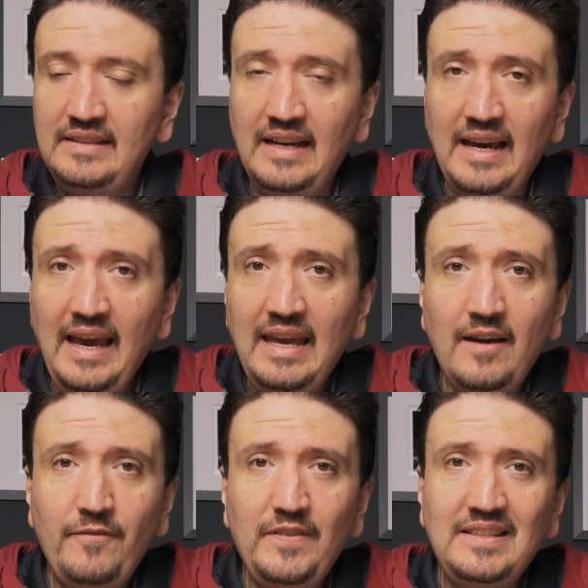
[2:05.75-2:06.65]
The
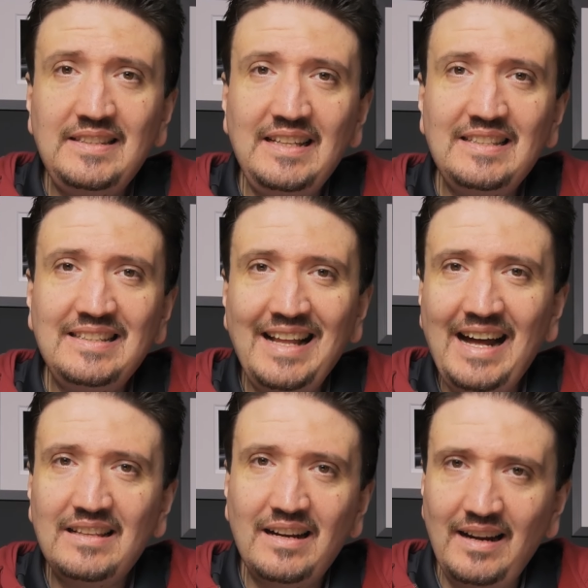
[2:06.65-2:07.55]
AF, it is
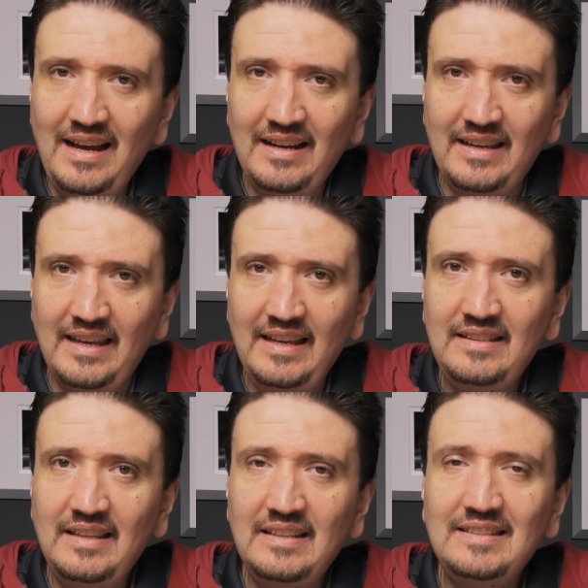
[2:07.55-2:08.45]
not clunky,
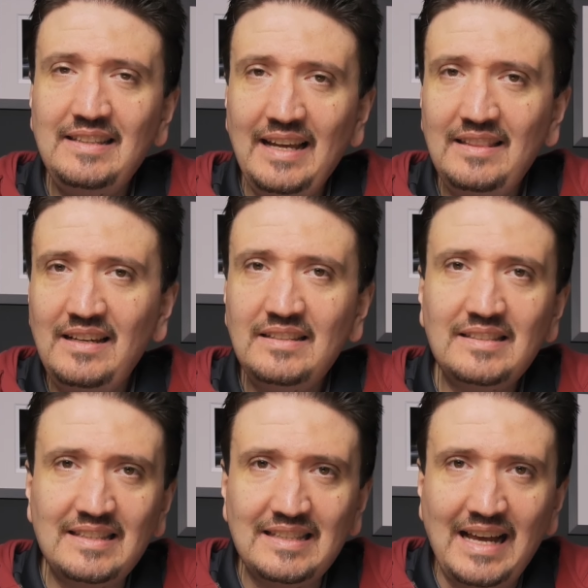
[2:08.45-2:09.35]
it is deadly
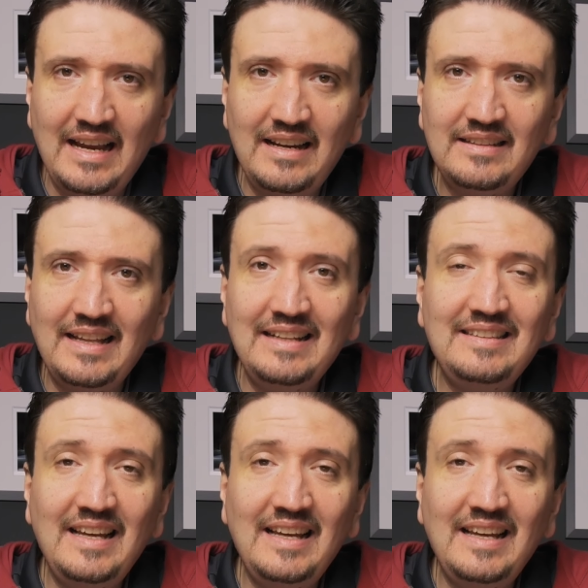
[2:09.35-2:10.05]
silent and